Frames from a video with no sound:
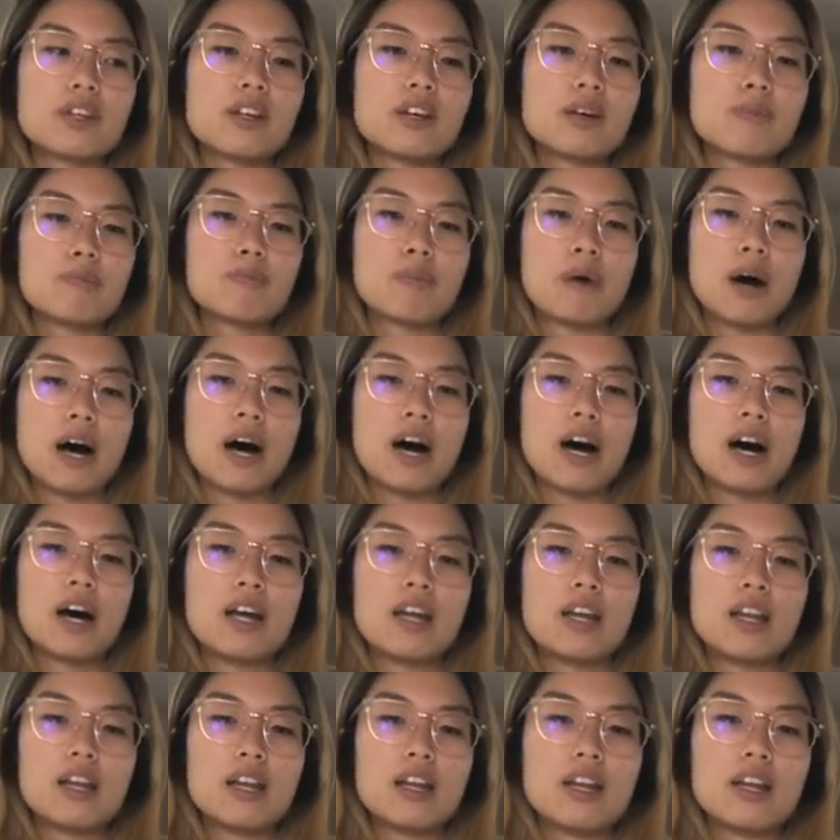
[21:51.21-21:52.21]
but
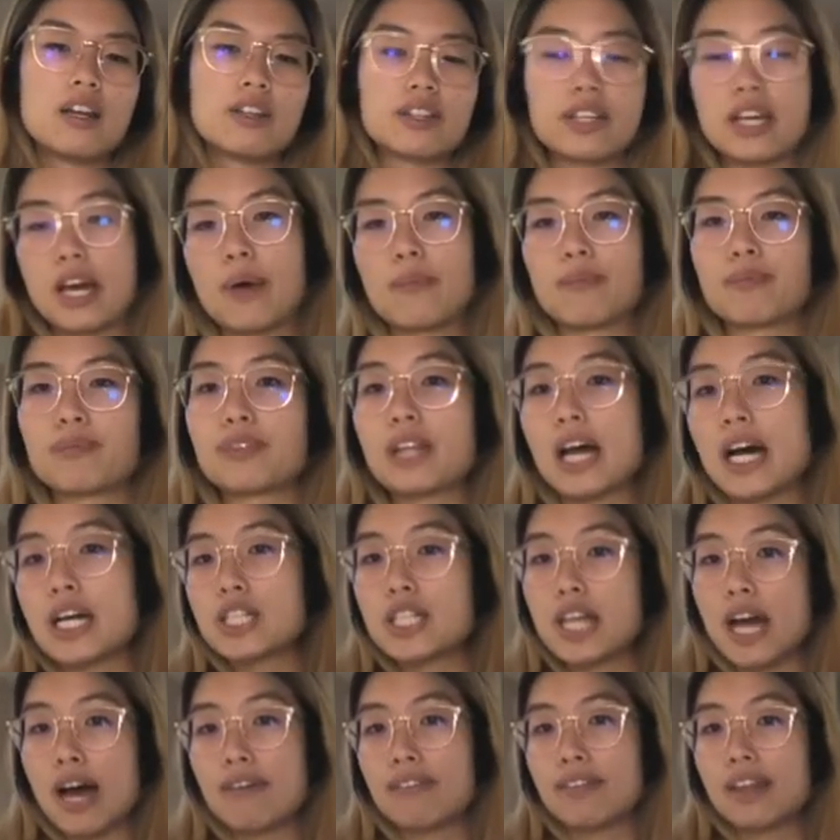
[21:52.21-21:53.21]
yeah, nice
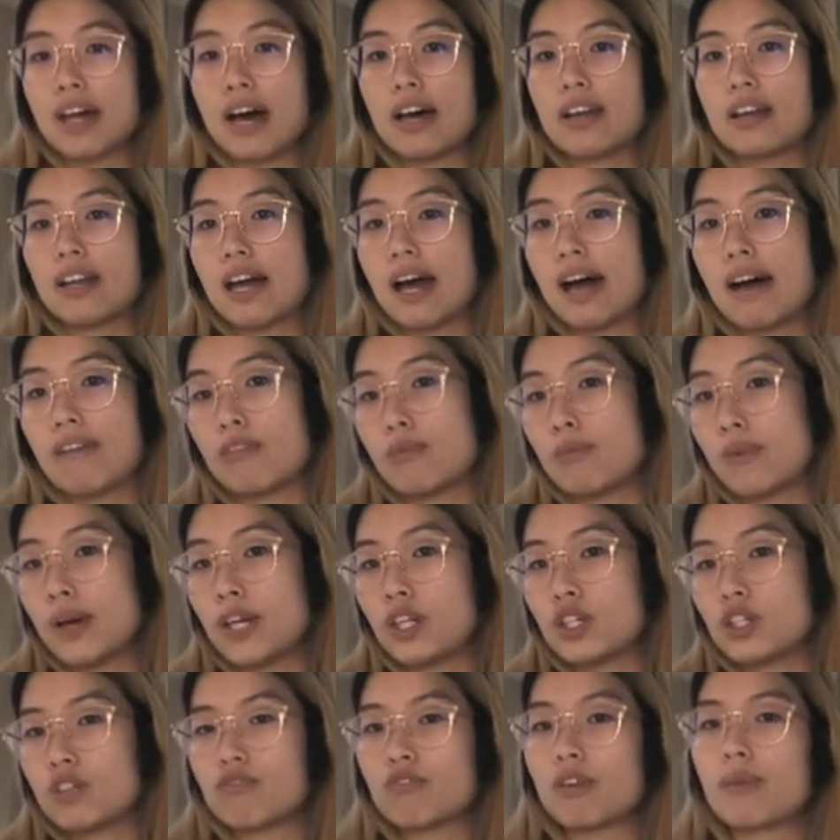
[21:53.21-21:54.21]
to have that
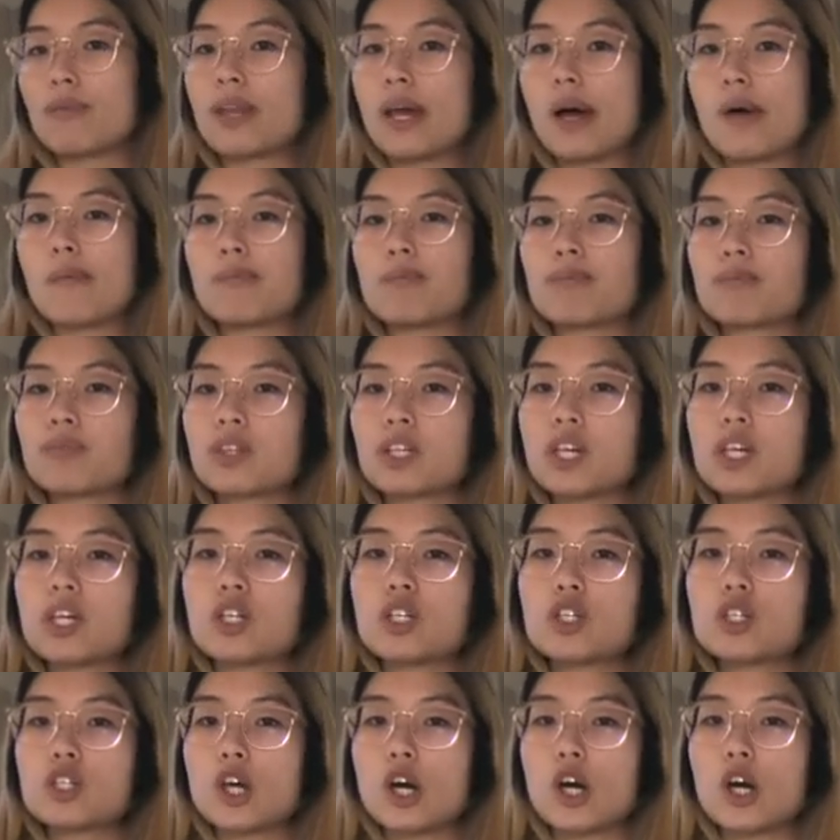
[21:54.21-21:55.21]
affirmation from them.
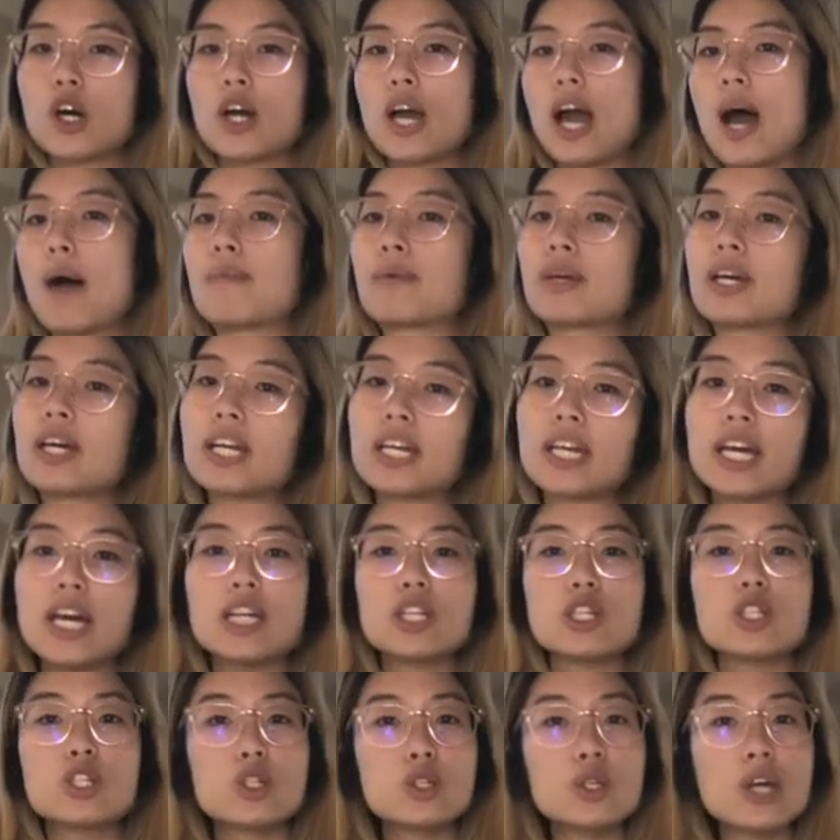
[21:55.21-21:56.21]
So I'm gonna
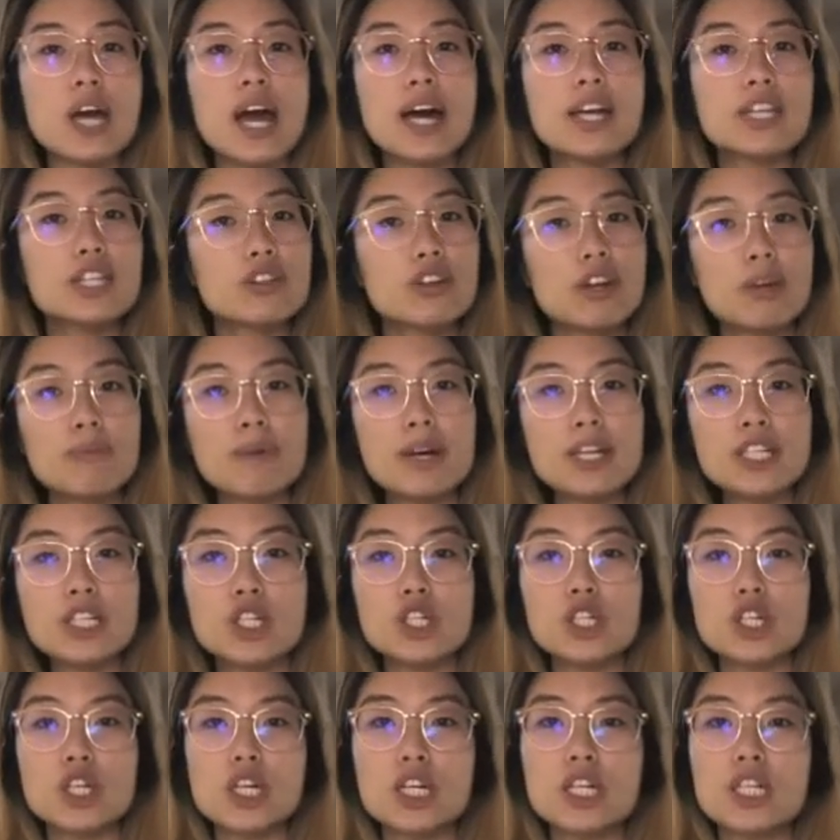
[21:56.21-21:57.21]
get to answering
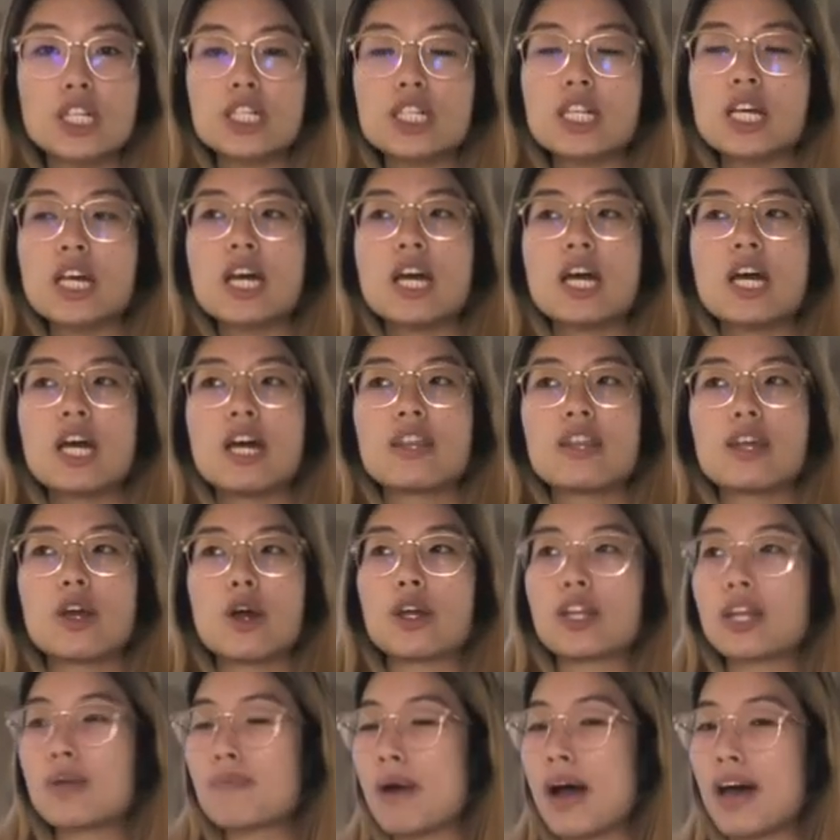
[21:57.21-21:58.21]
messages. The
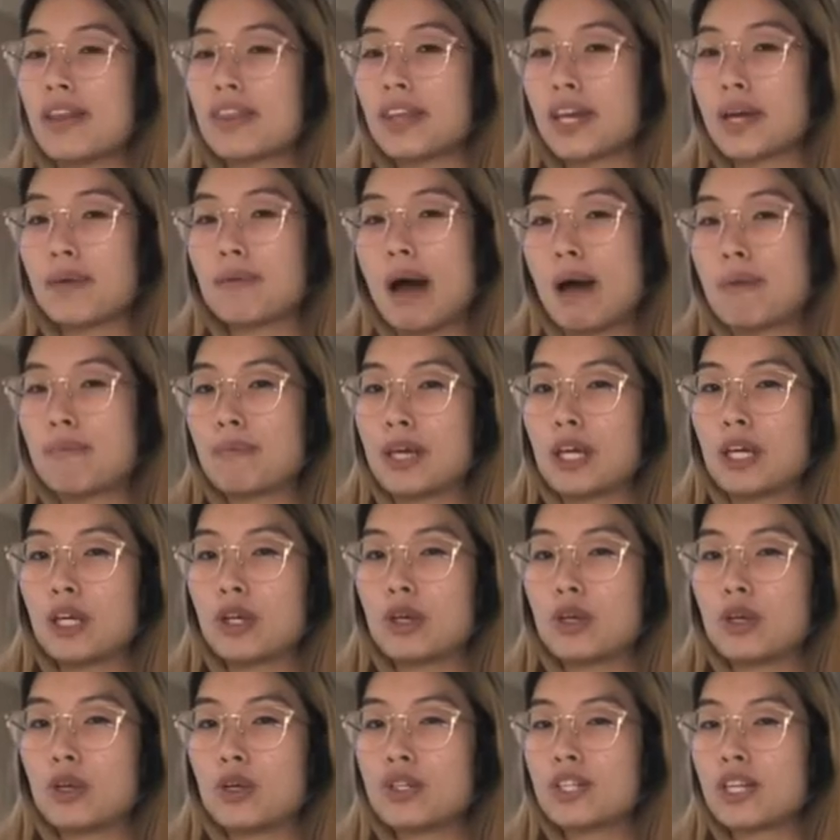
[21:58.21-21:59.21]
only bad thing about me
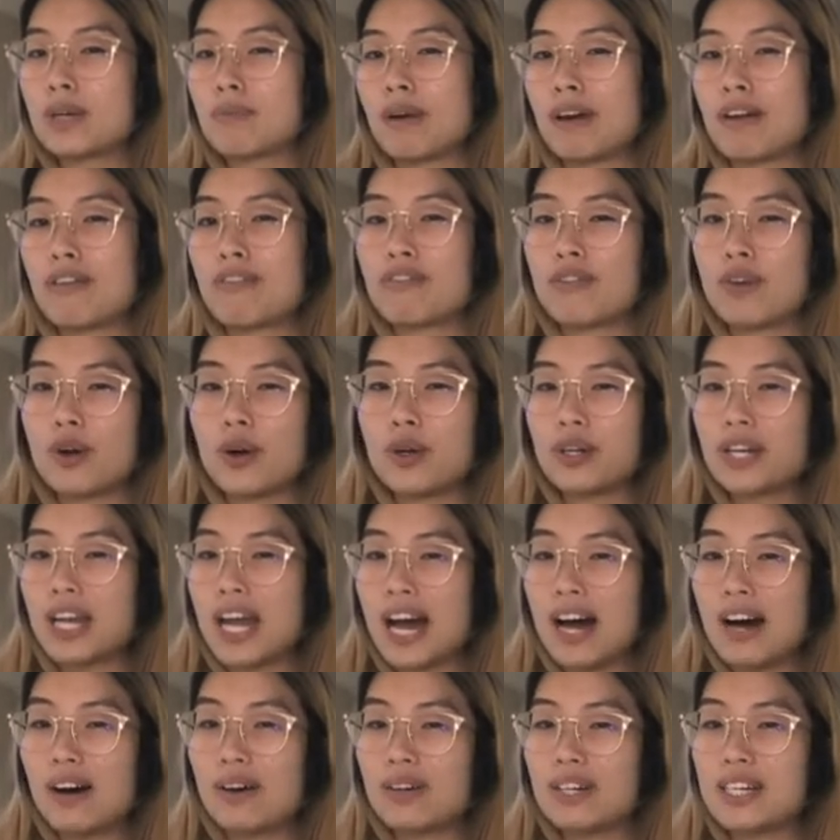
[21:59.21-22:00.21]
using my phone
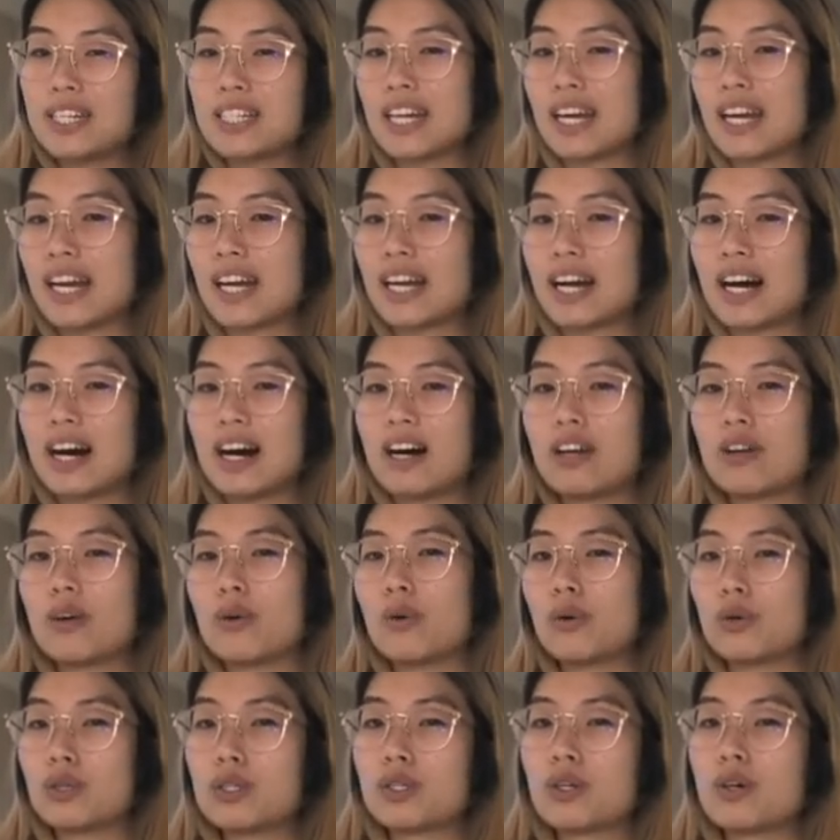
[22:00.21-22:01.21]
now is that I can't
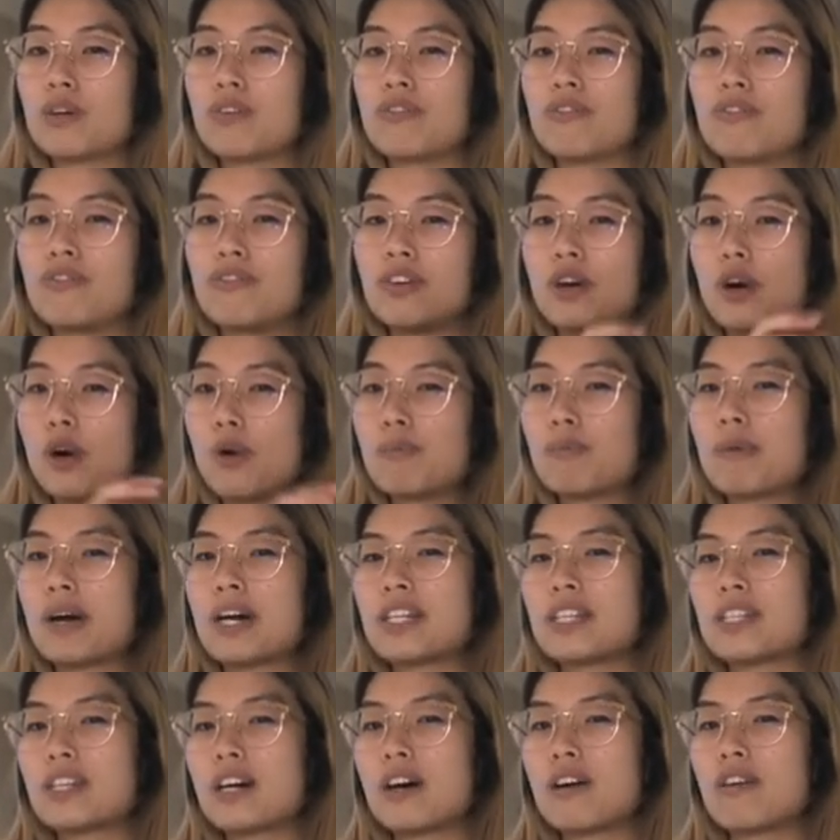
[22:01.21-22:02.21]
also film
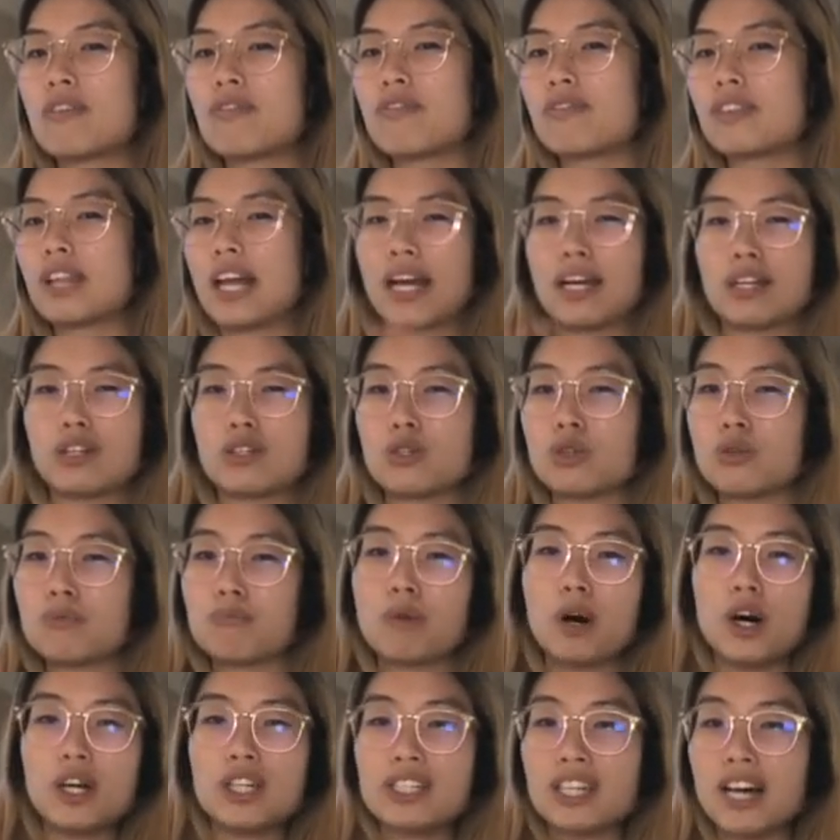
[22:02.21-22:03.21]
myself, like do
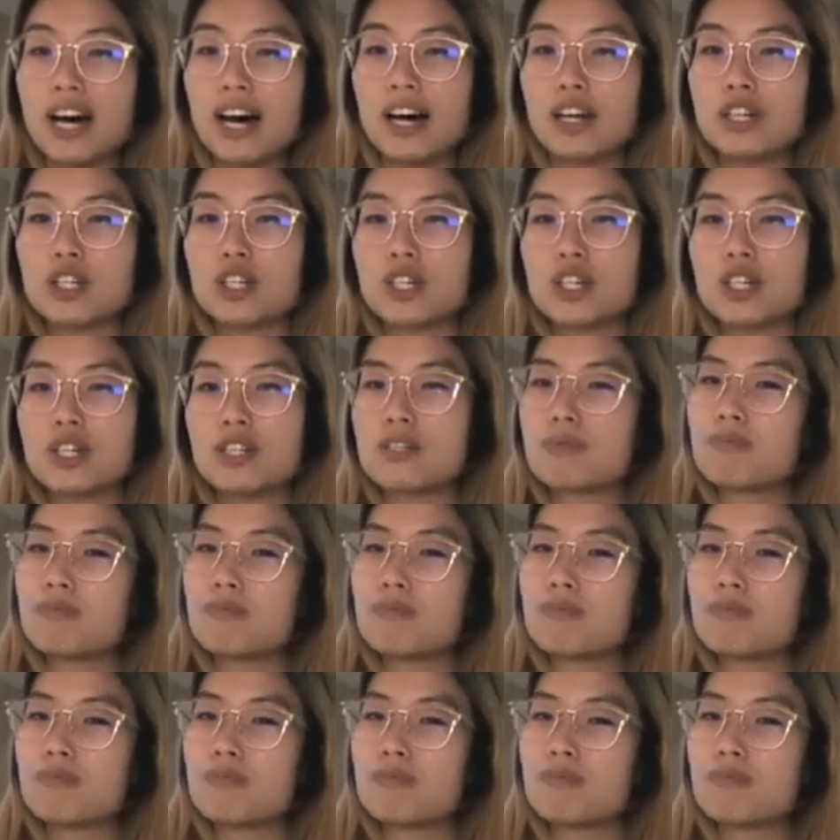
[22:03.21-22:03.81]
montages,